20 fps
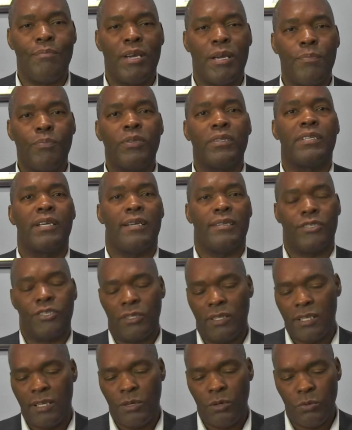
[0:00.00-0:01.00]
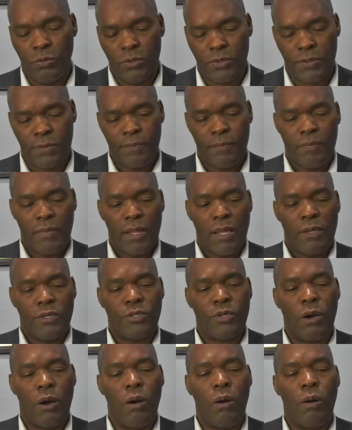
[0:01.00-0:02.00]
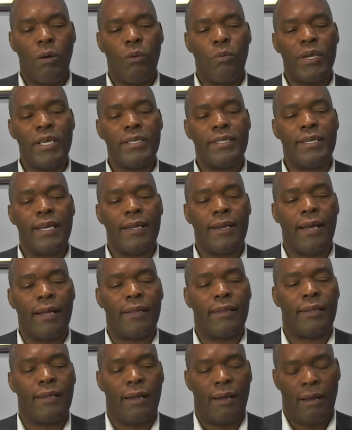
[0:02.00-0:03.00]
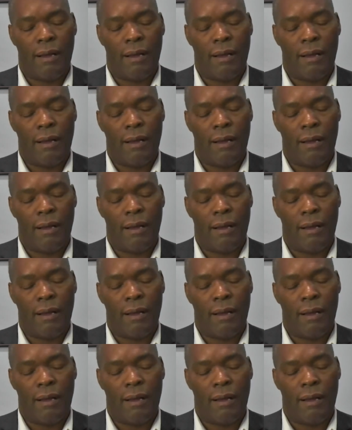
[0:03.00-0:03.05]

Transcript: may potentially lose. So we say that